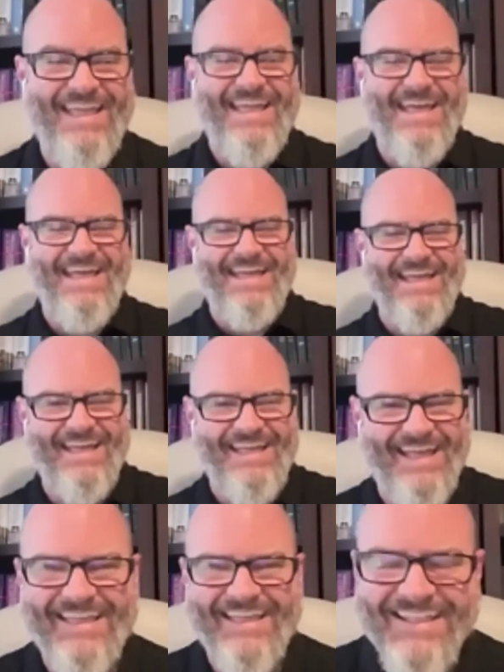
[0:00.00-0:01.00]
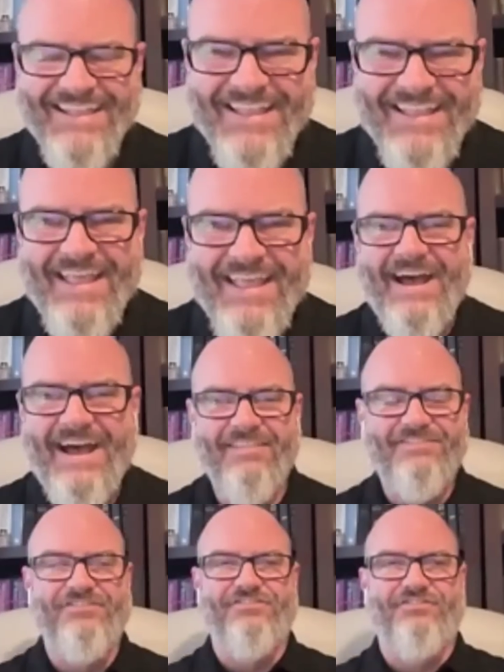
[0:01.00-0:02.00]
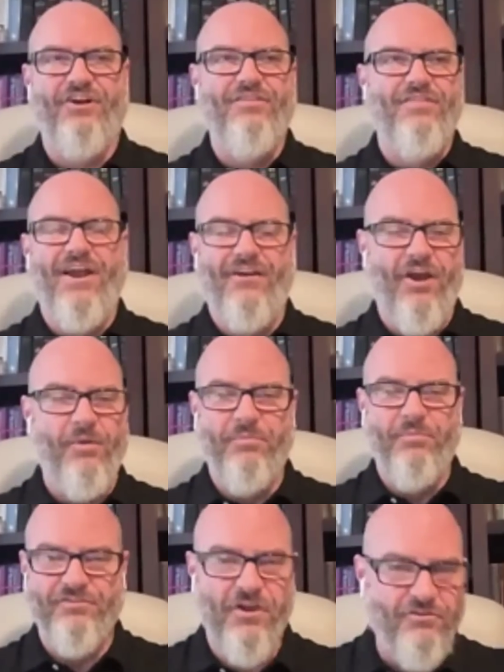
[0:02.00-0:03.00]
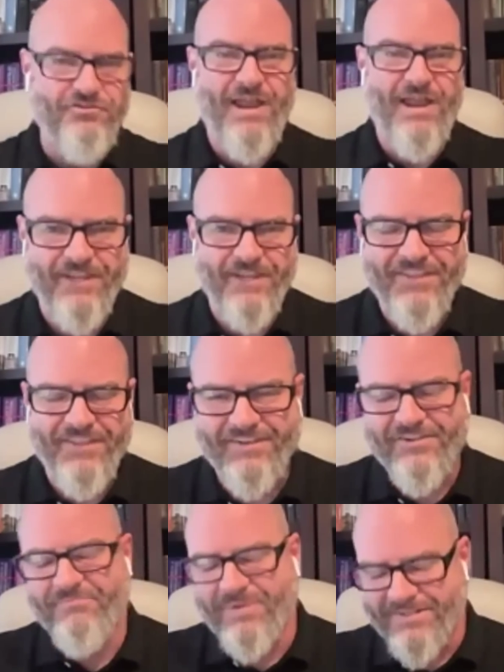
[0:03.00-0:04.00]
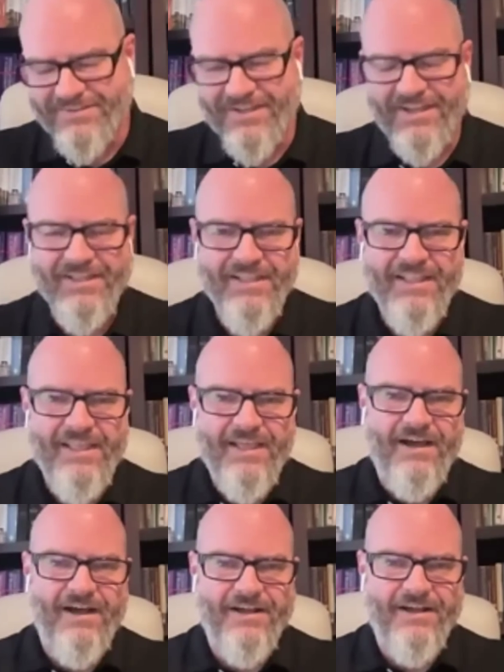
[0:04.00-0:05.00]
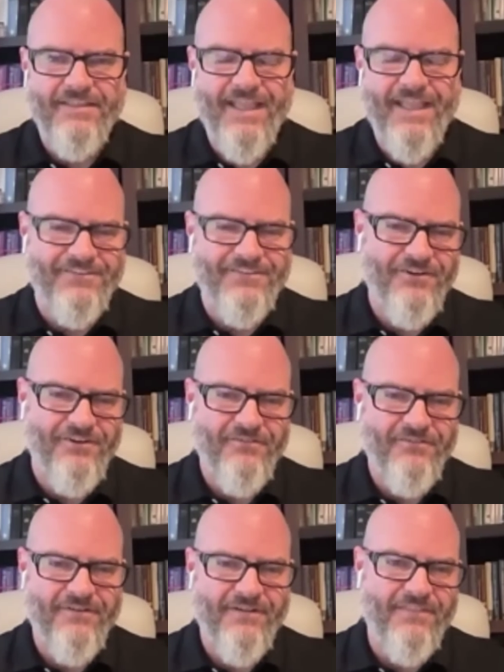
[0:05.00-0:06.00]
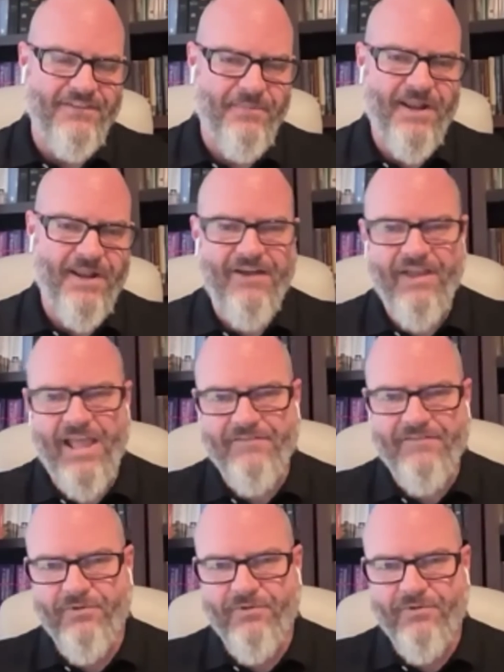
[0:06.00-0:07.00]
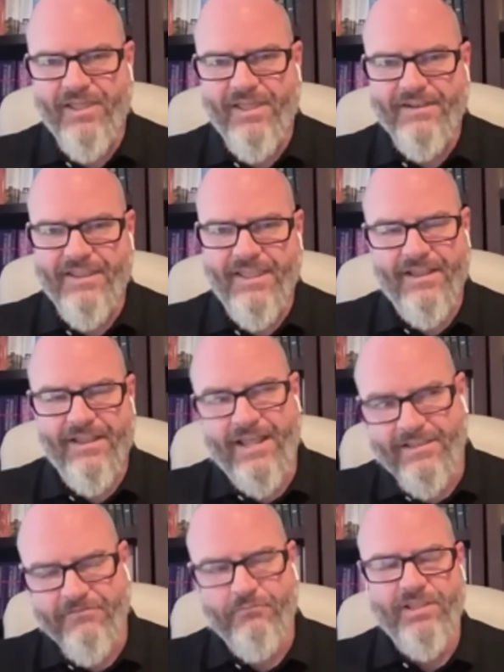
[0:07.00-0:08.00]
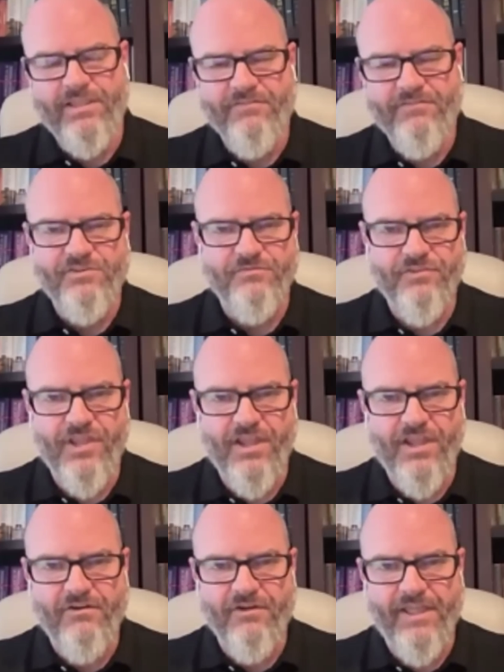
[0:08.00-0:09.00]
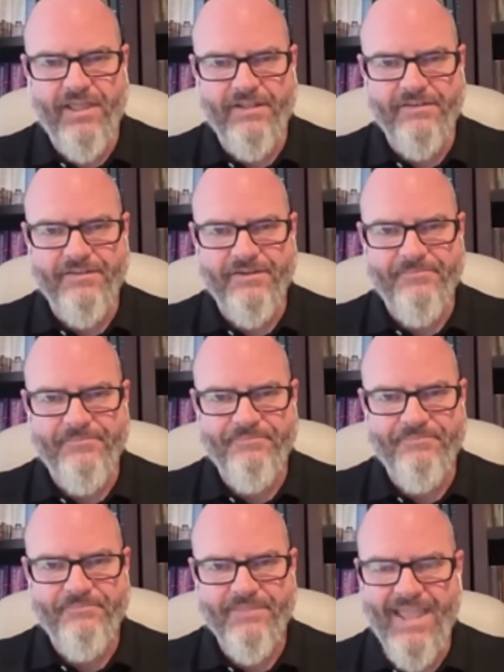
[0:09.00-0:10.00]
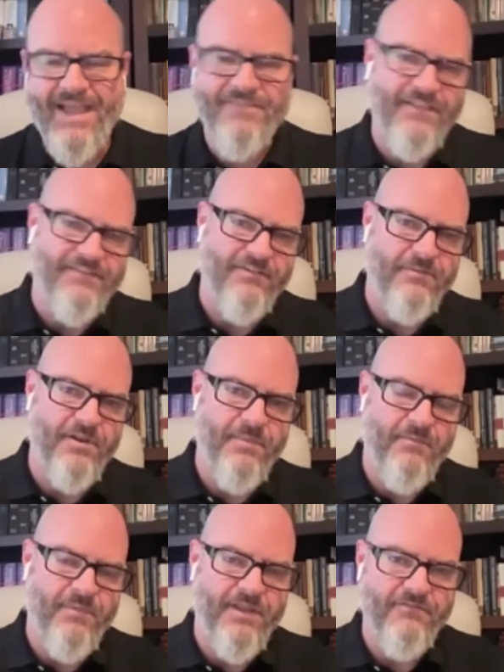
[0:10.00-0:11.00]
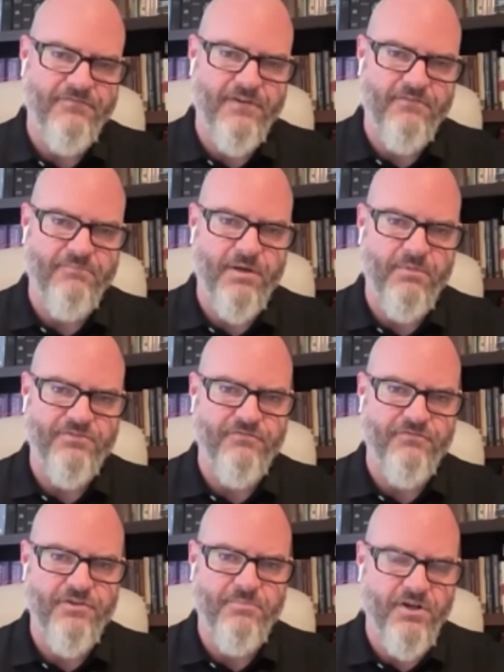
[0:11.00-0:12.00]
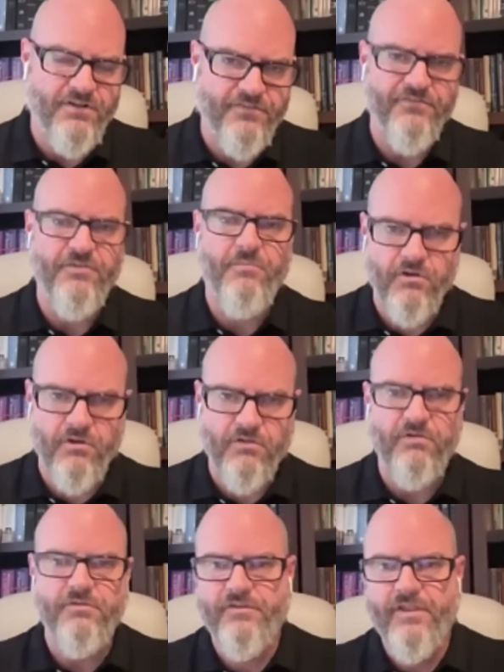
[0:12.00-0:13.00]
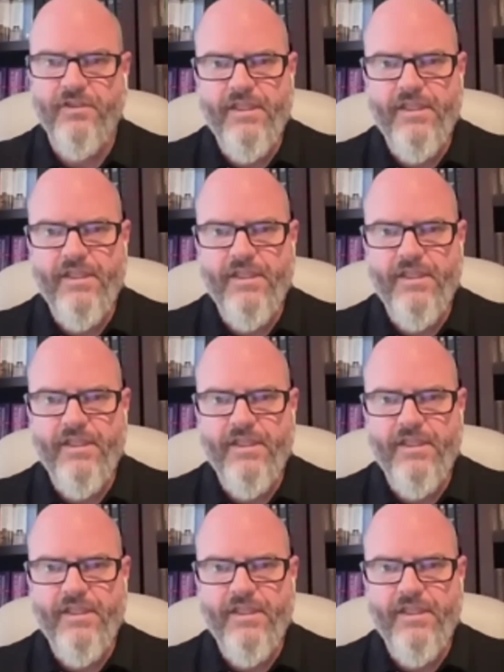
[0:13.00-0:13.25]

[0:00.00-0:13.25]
uh, let's just start there. I hope there's no traffic in the kingdom. But uh, uh, yeah, so it's about an hour and a half away. And, and I live, we live in Mission Viejo. And um, yeah, I think that's a little bit about me. I've, I've published a few books and some articles.